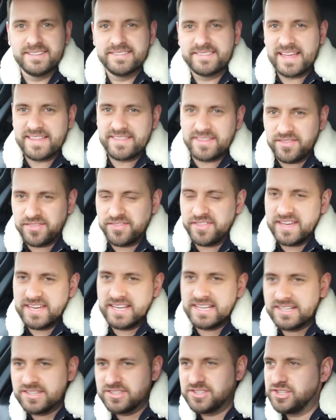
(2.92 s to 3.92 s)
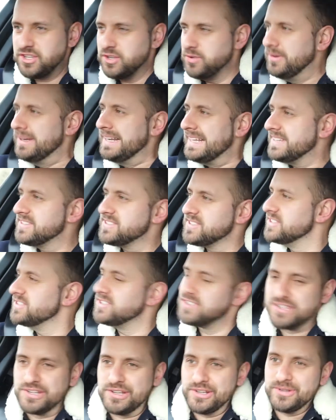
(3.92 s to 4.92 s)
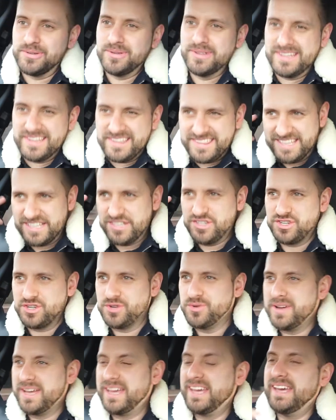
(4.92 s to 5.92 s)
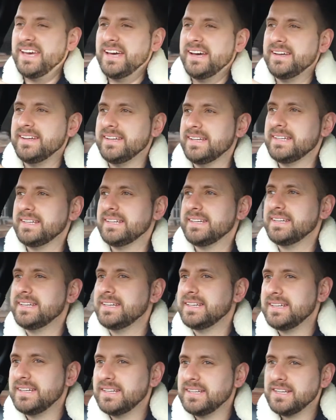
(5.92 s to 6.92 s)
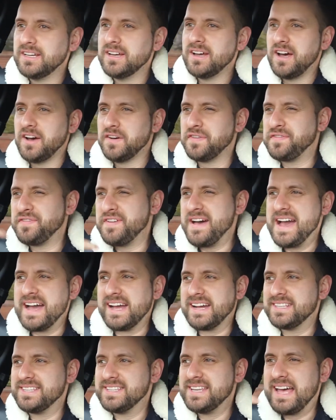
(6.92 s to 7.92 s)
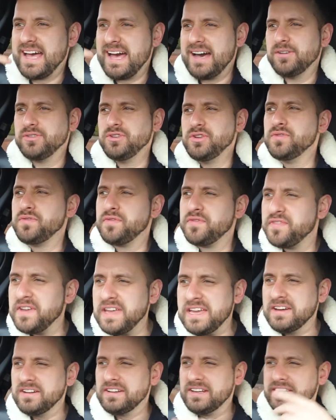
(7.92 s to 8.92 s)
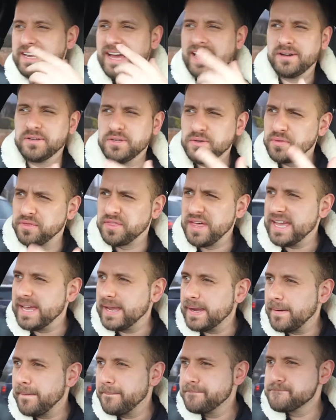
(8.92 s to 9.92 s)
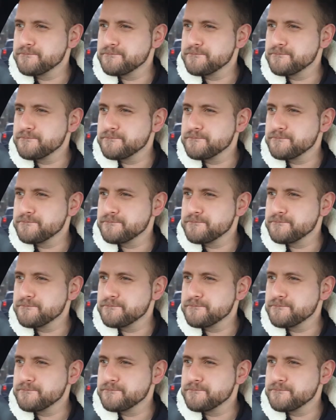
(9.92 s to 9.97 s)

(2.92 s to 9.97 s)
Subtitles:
that the things you listen to and the things you hear affect how you feel and how you think?